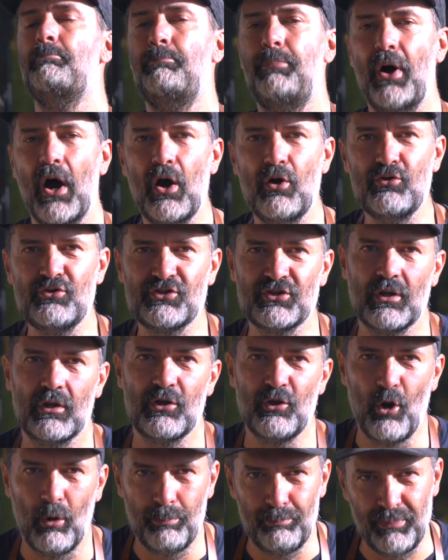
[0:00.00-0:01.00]
post
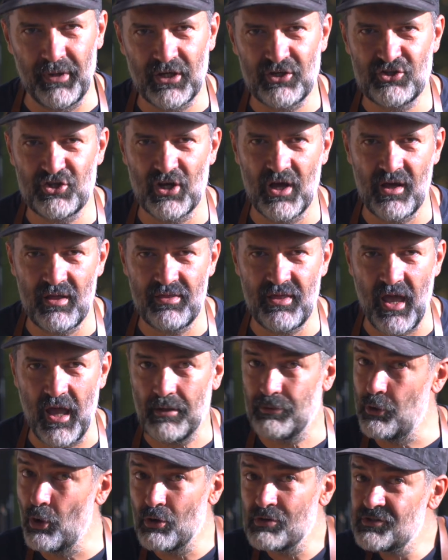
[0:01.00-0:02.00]
your picture there.
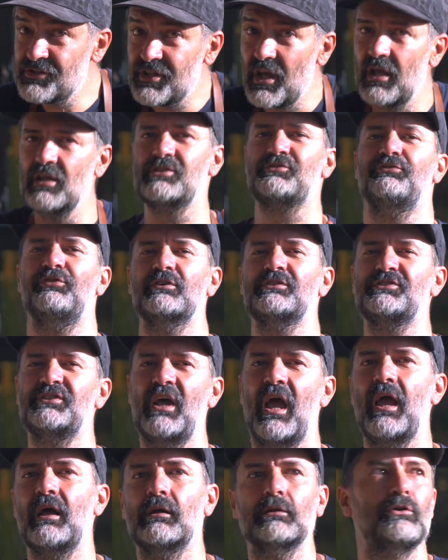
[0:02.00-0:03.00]
Don't say it's for
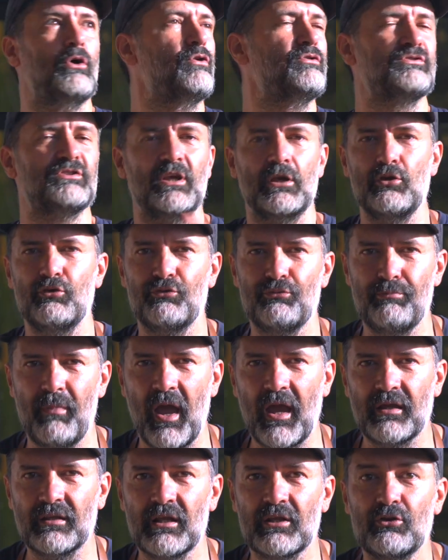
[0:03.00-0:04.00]
sale, don't say you've
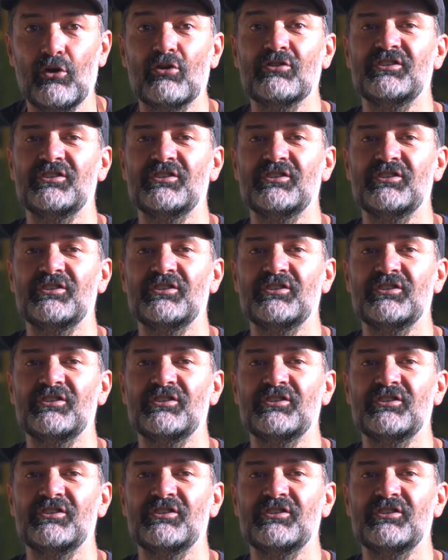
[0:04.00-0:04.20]
made it, don't